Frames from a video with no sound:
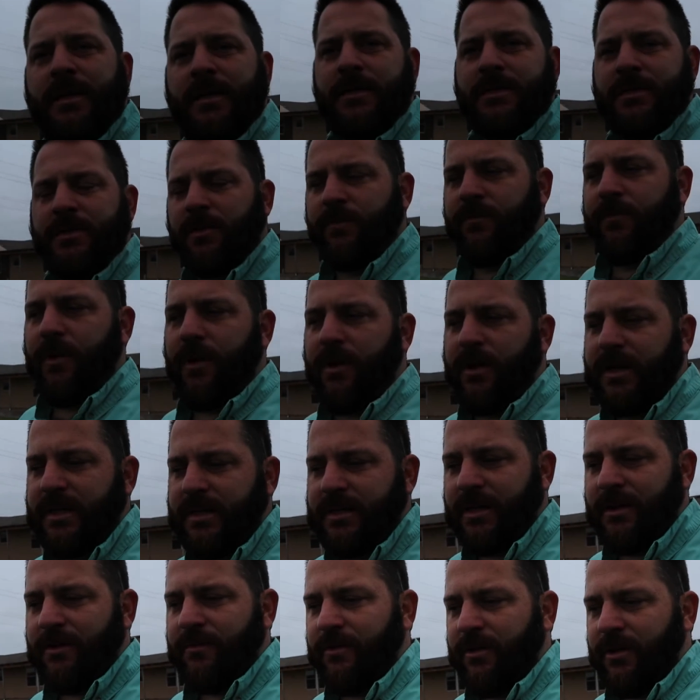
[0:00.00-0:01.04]
So far he's
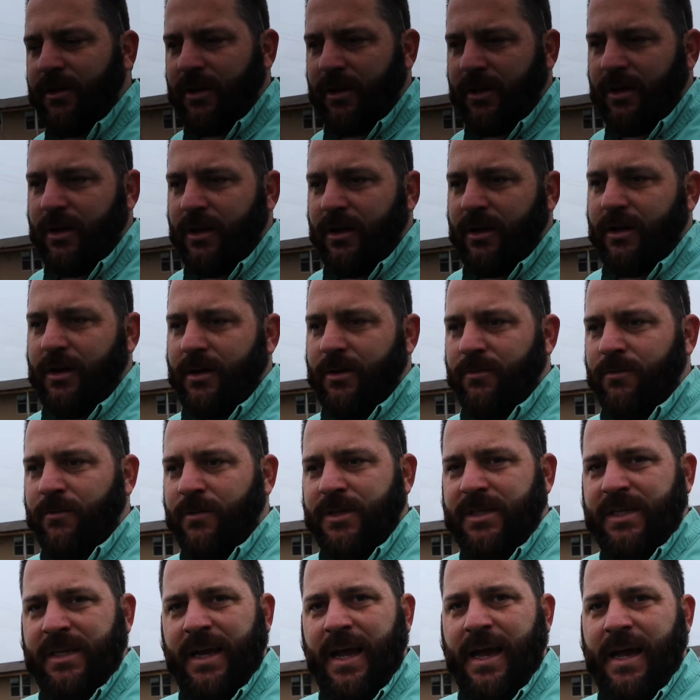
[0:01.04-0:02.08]
done really good.
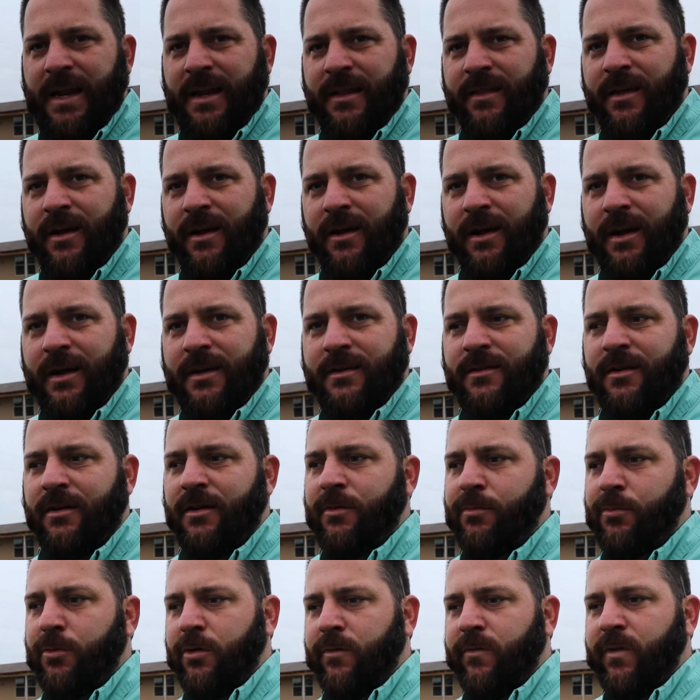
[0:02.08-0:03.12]
Once he got in there and I
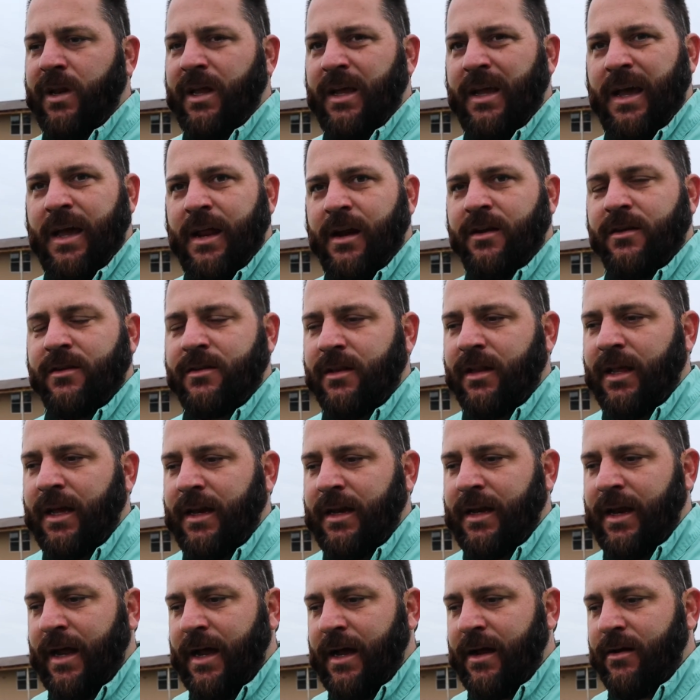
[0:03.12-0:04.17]
started moving, he kind of just
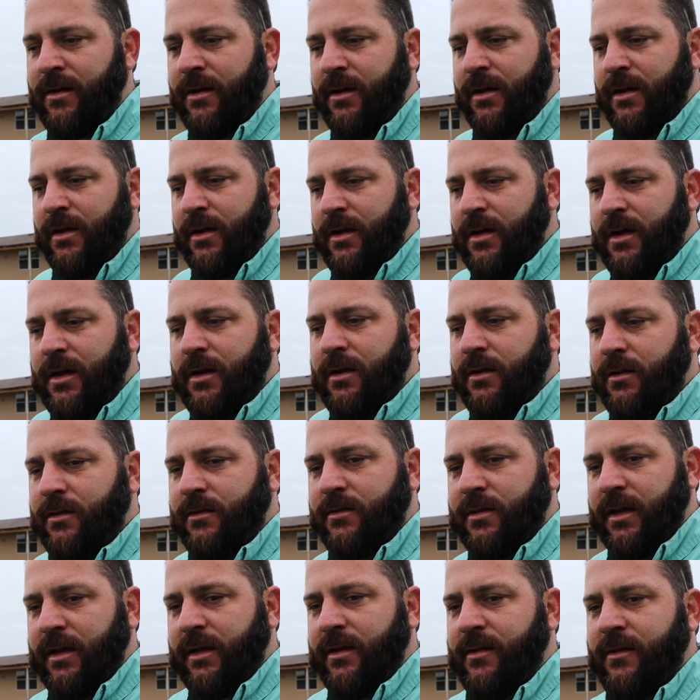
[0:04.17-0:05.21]
laid down.
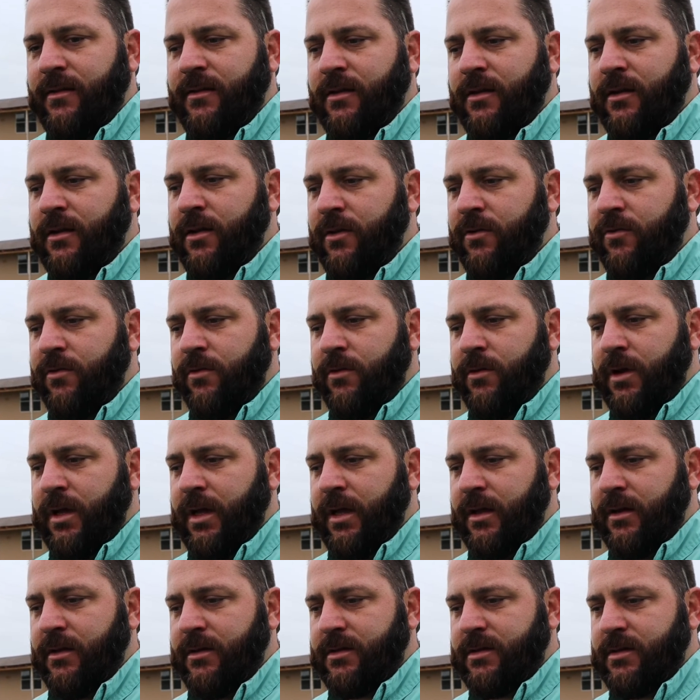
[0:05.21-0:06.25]
Looks like he's going to enjoy
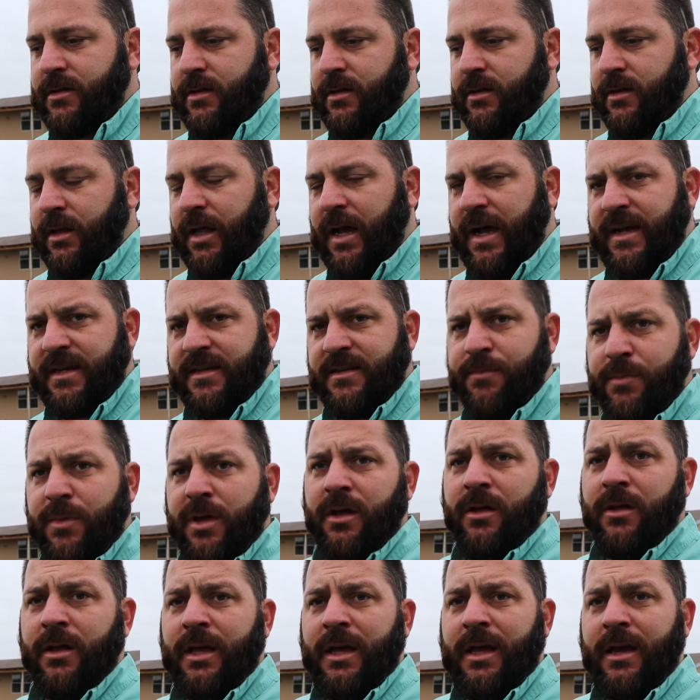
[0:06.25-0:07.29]
his last
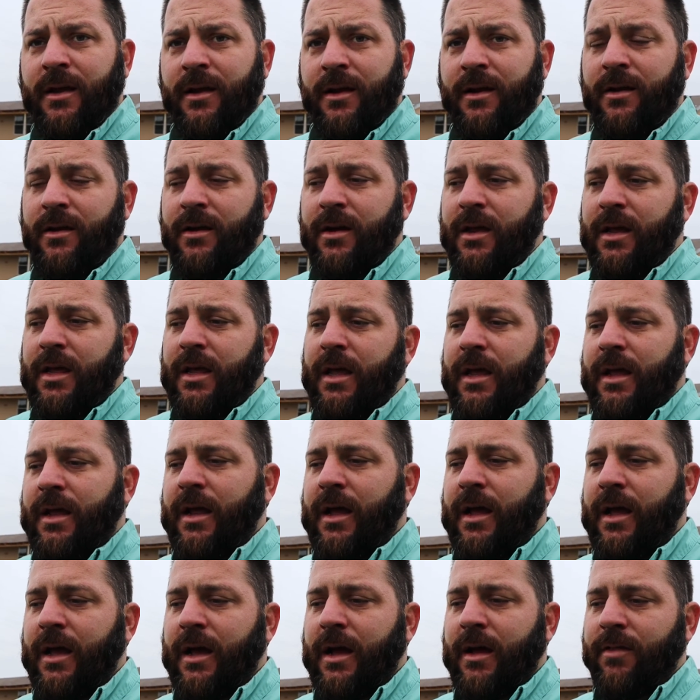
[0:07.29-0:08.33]
meal here.
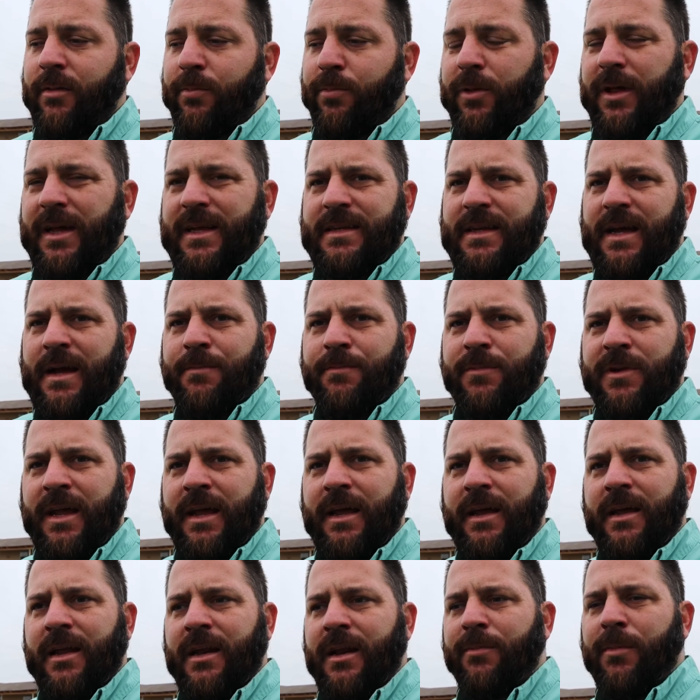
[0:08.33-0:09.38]
The place I'm
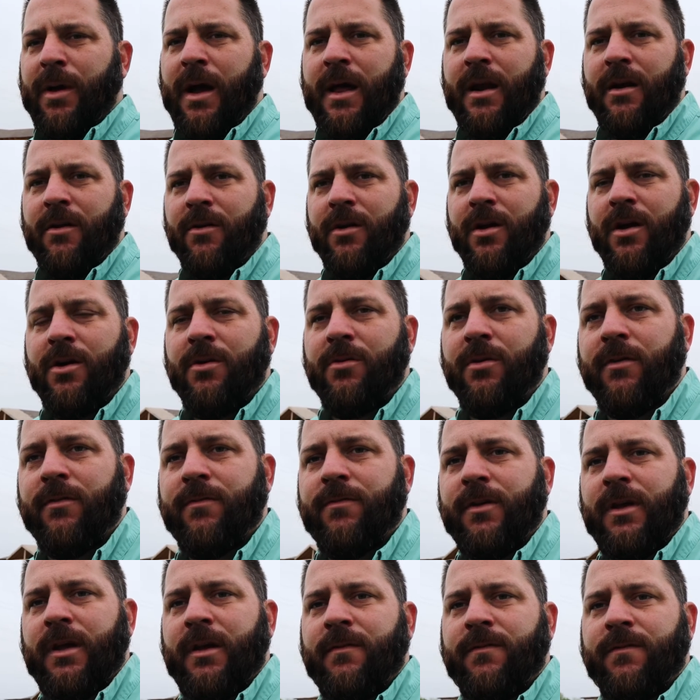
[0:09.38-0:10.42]
taking him, I don't know
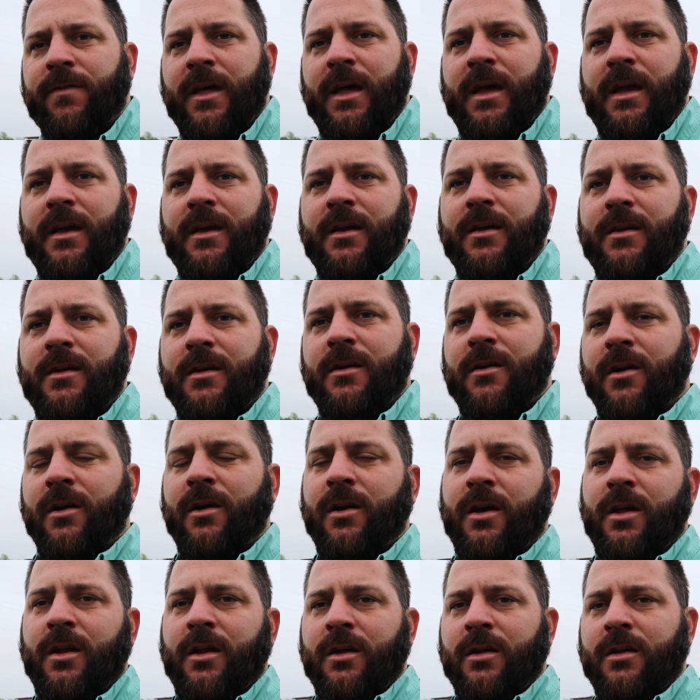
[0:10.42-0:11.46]
if they are
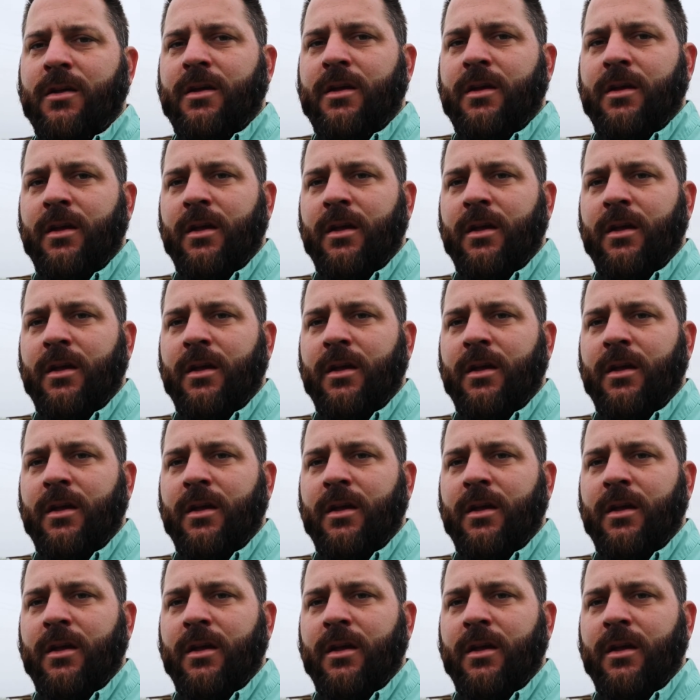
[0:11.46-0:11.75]
going to